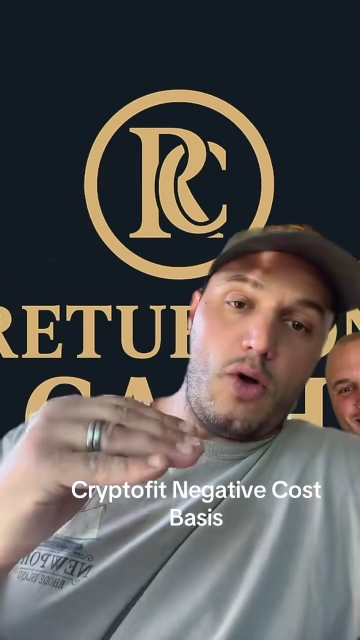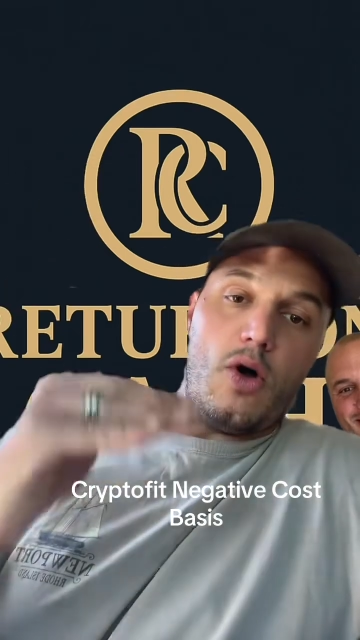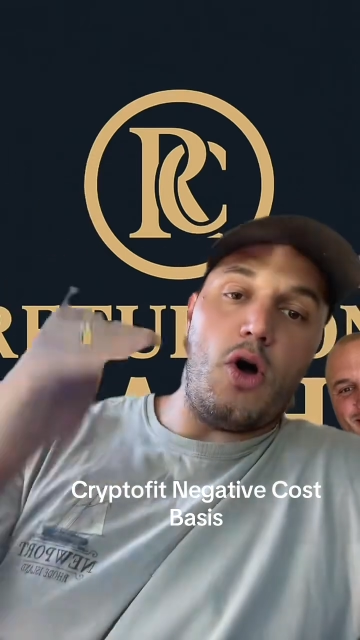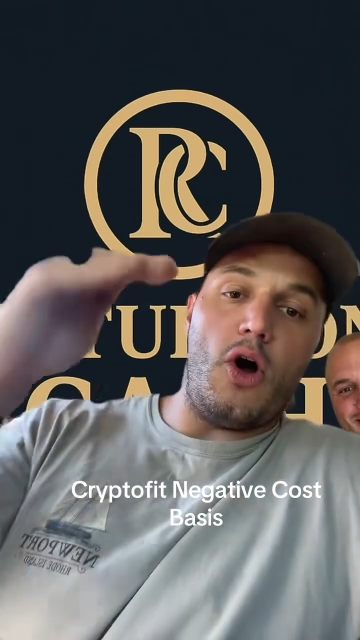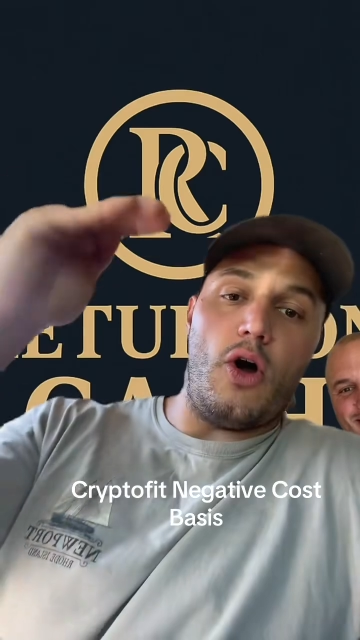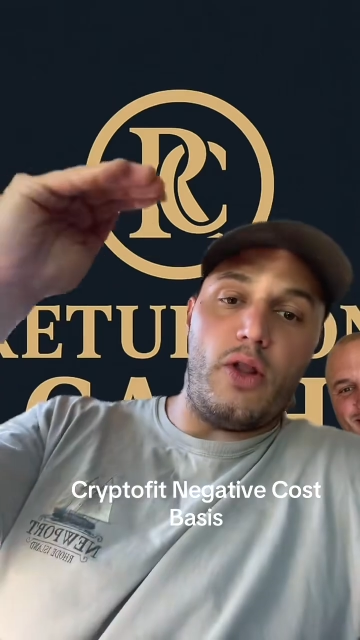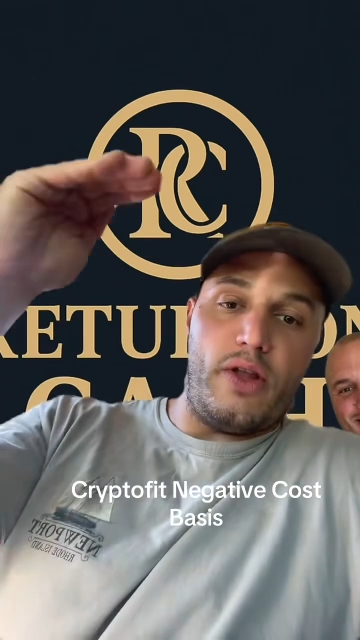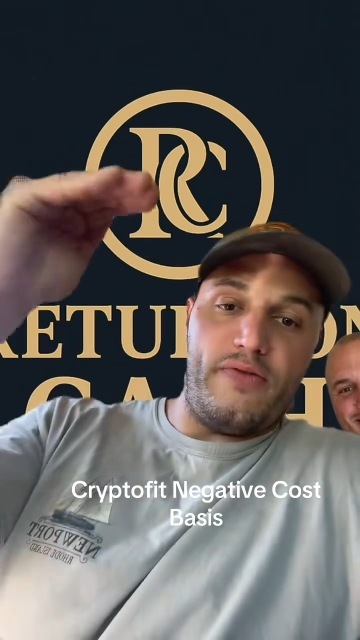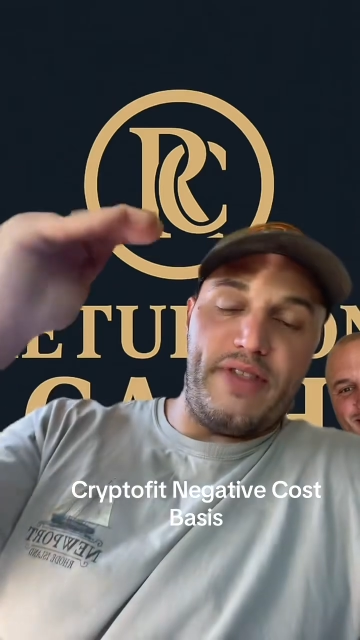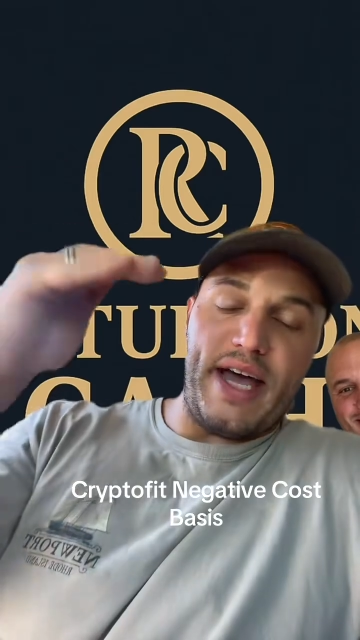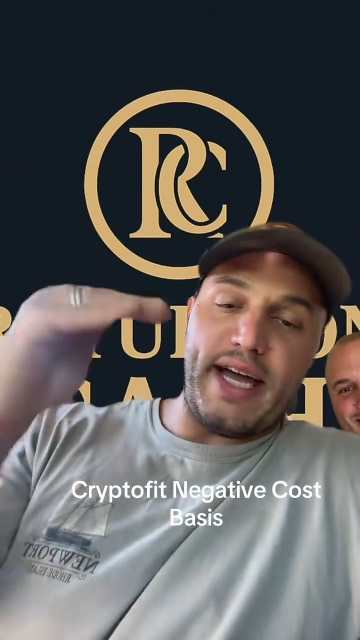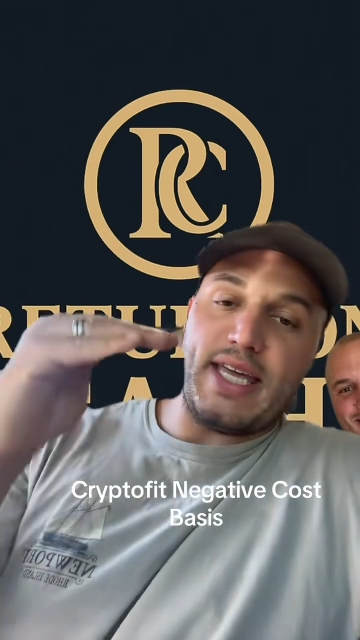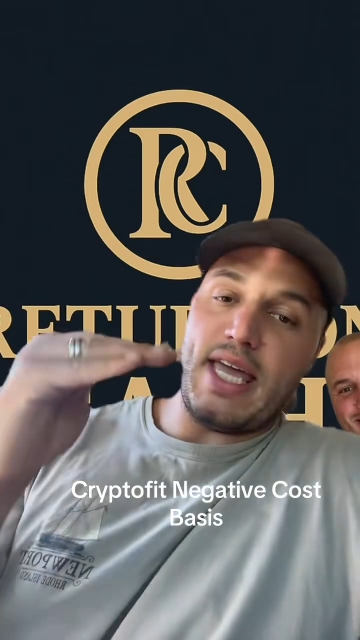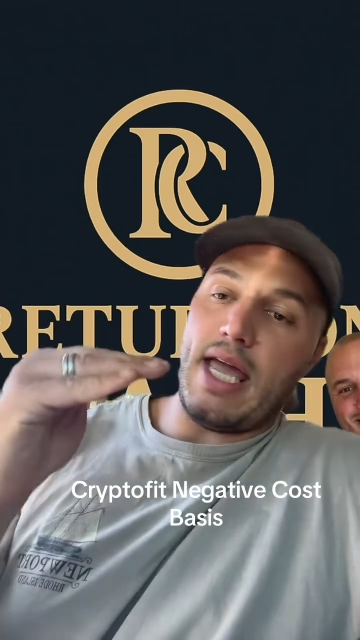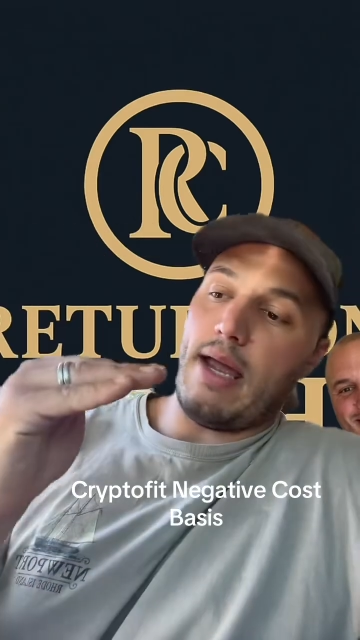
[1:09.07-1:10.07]
all of
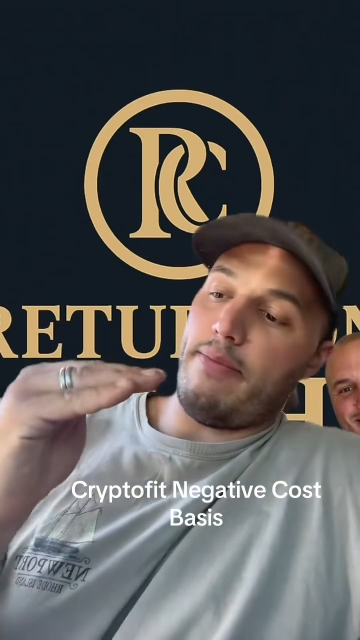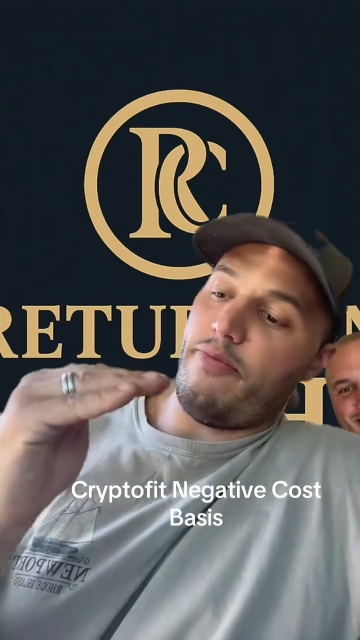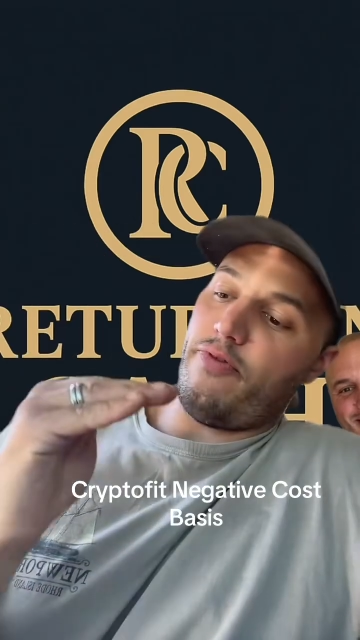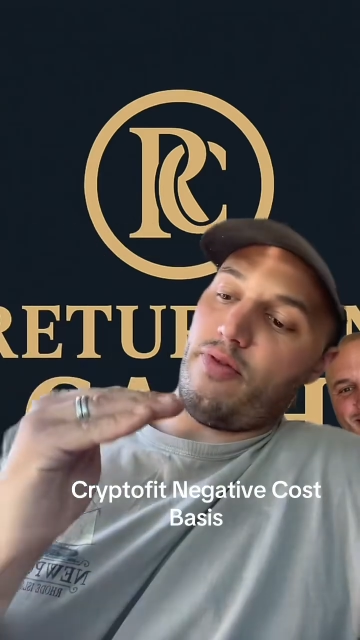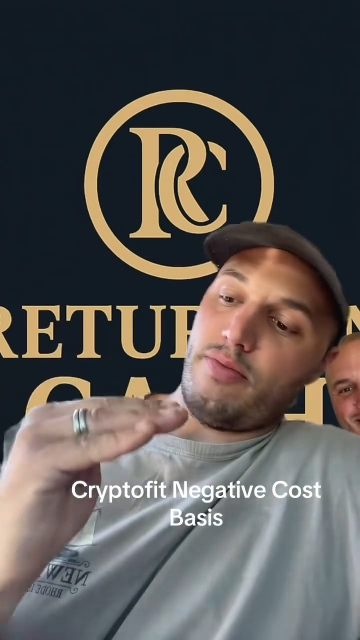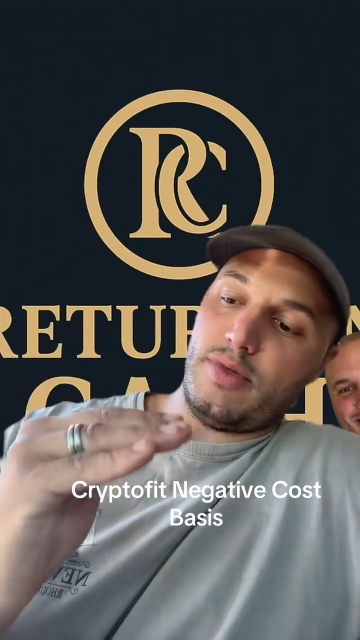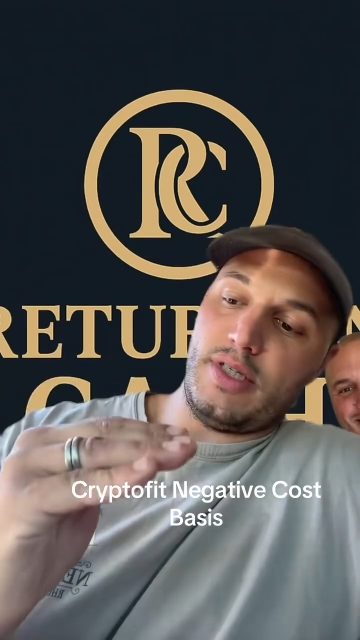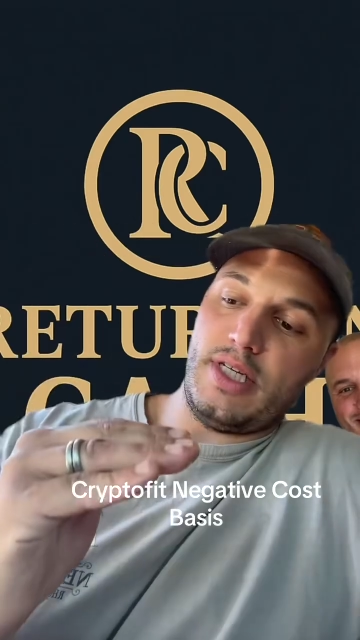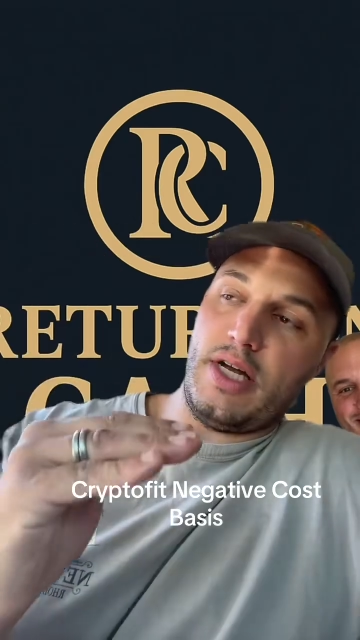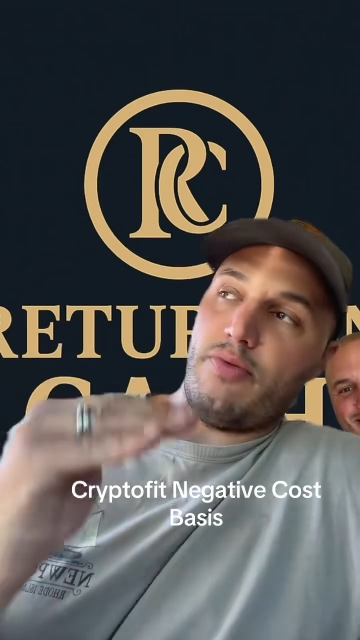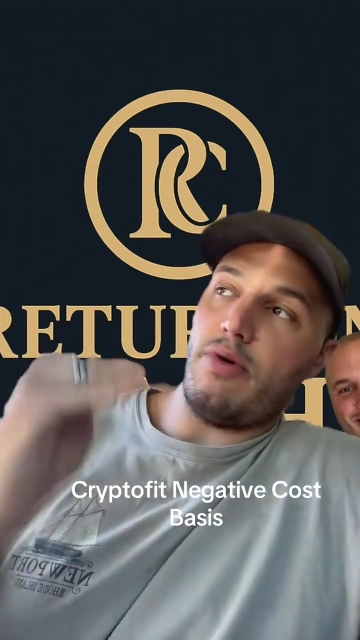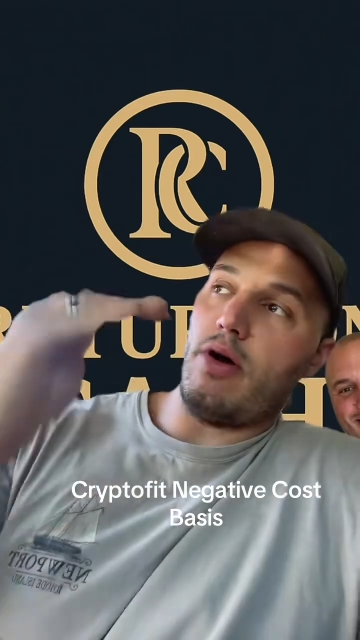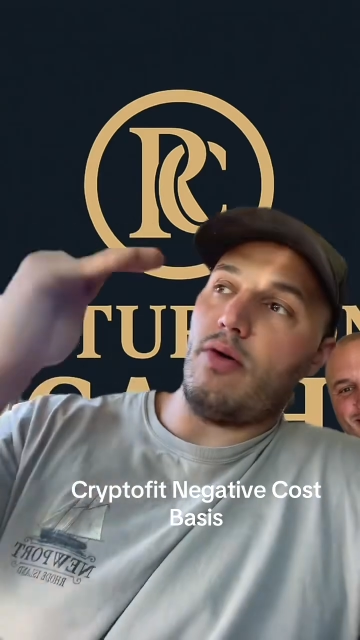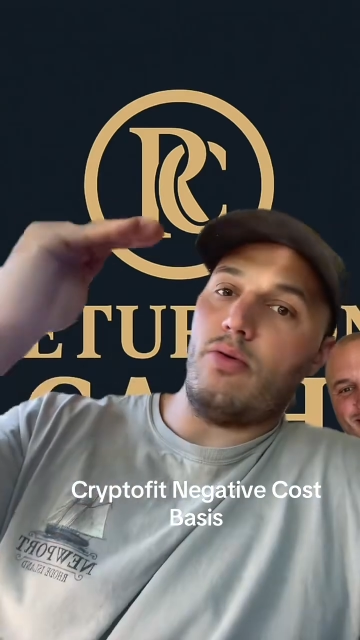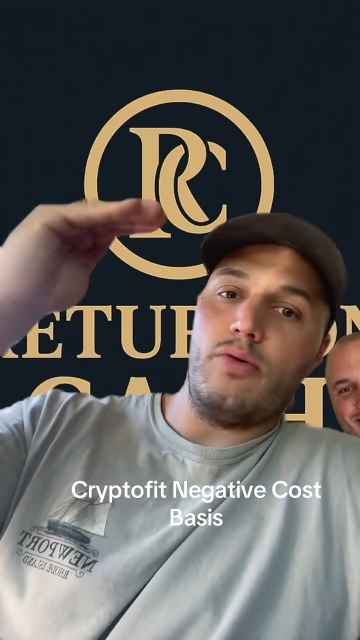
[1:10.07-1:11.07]
that gain from
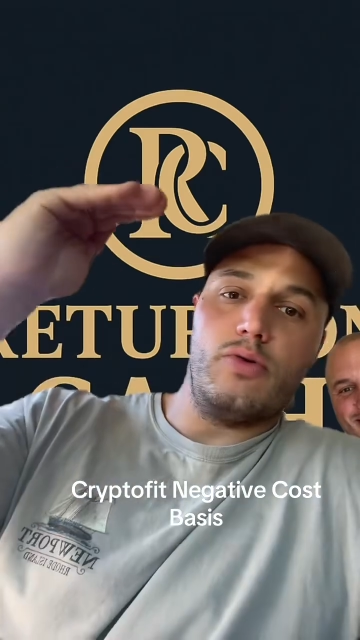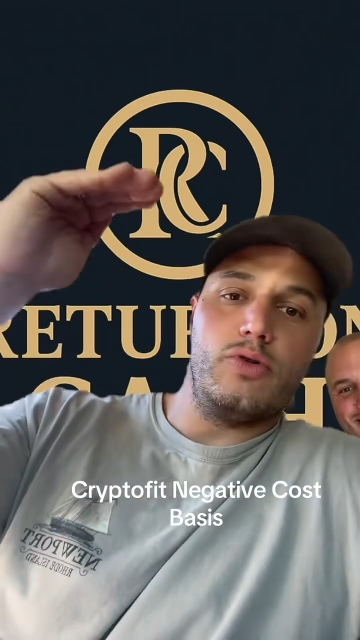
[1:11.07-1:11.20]
0